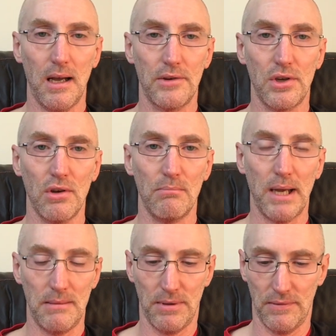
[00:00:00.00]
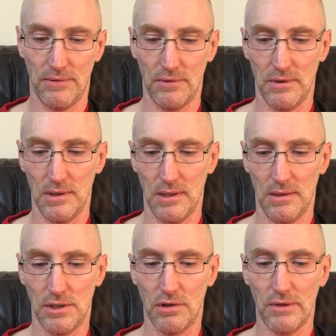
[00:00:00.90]
term paper for a
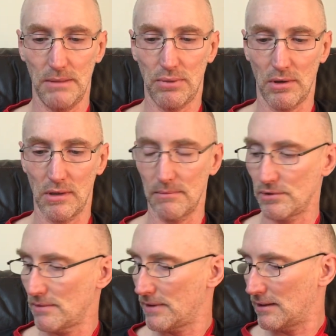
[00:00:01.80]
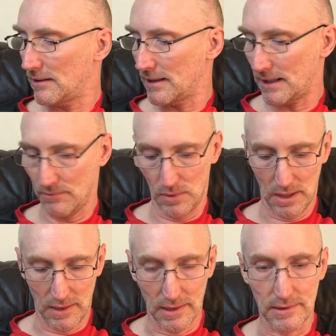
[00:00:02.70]
degree program or something like that,
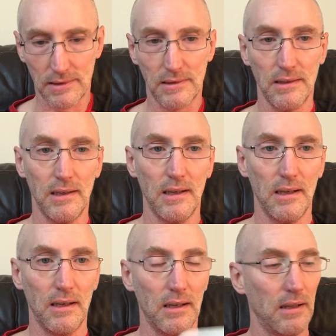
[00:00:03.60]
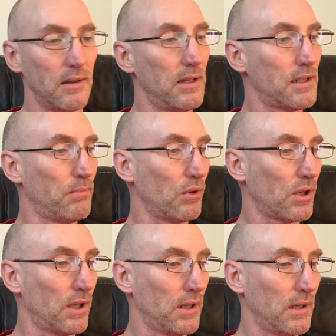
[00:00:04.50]
whereas this
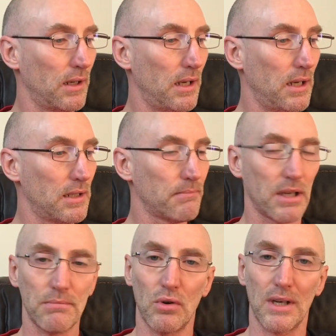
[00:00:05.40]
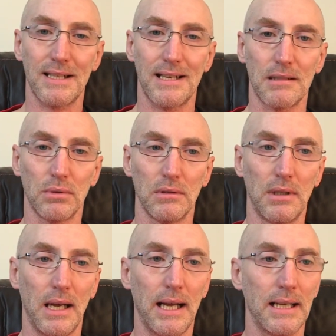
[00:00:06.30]
book is much more accessible,
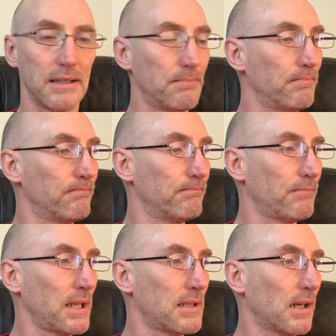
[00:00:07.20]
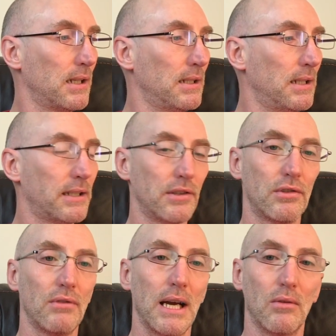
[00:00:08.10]
and it's basically littered
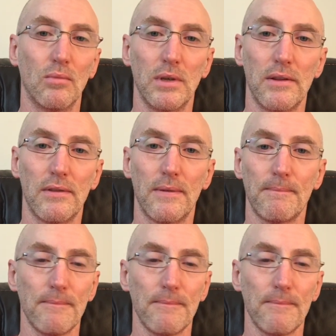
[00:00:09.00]
throughout with